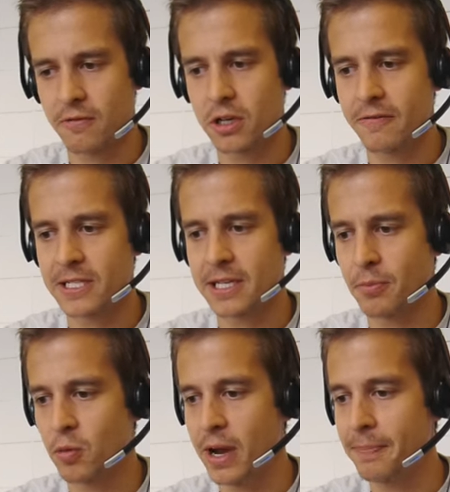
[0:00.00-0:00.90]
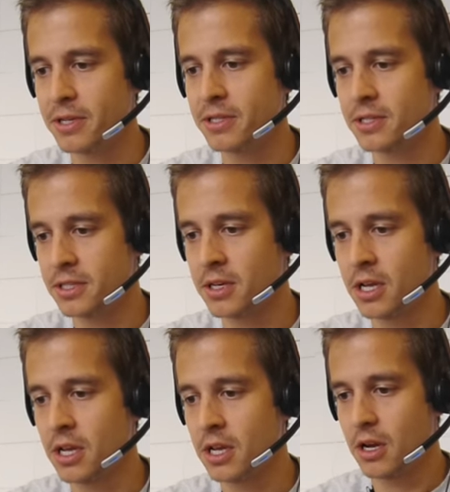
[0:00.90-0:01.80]
So for example, weapons,
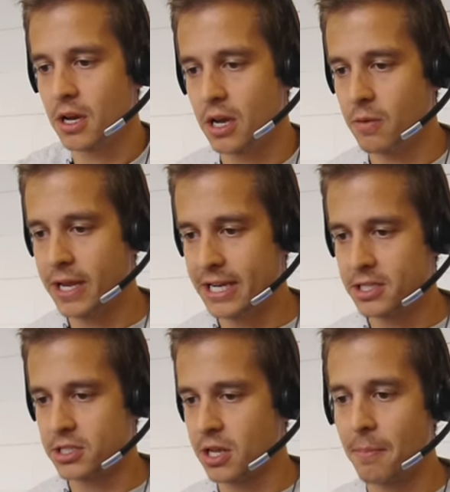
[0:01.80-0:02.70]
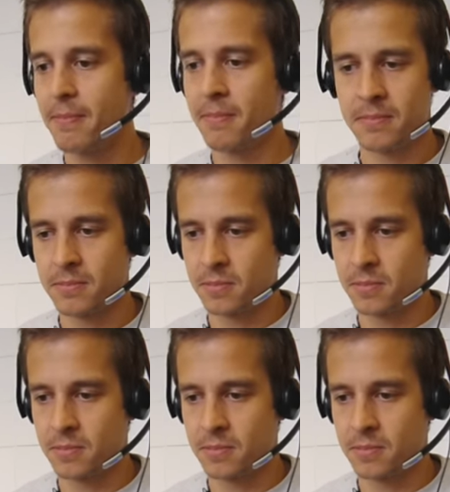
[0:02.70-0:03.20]
uh, when it's some,